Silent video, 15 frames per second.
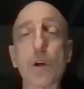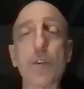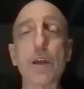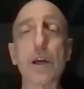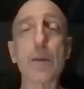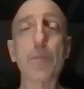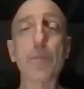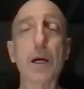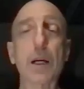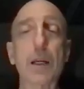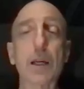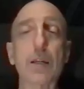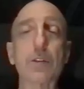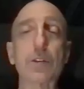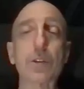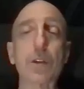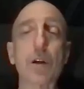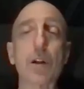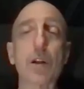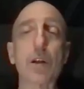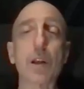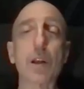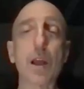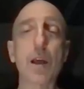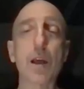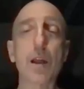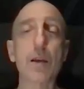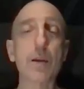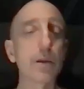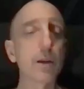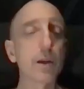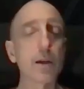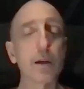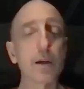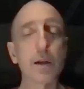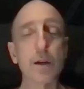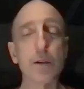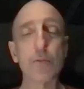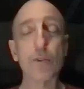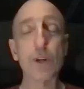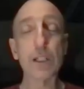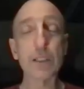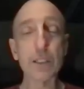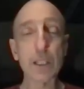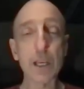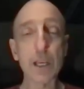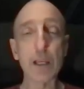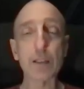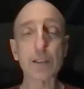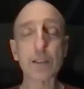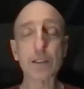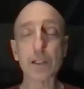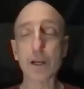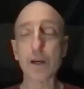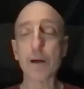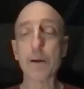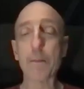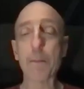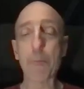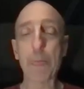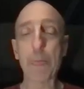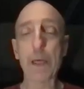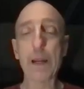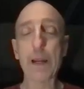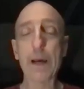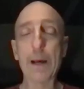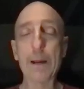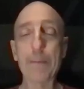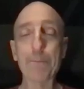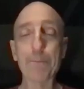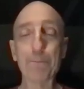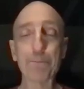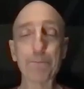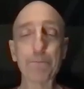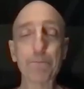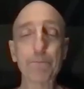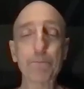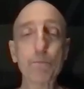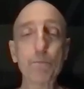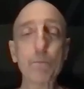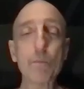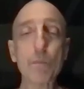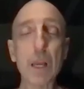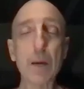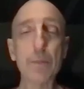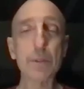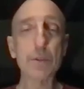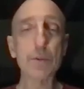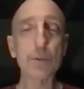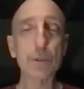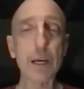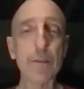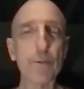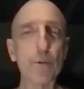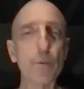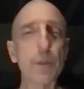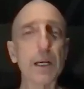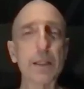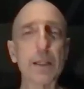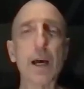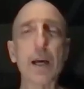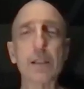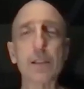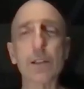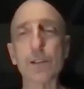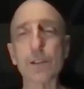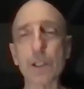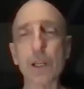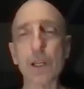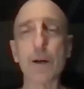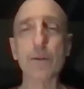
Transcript: where that podcast started. And Francie Hakes and I have been doing that for about 9 years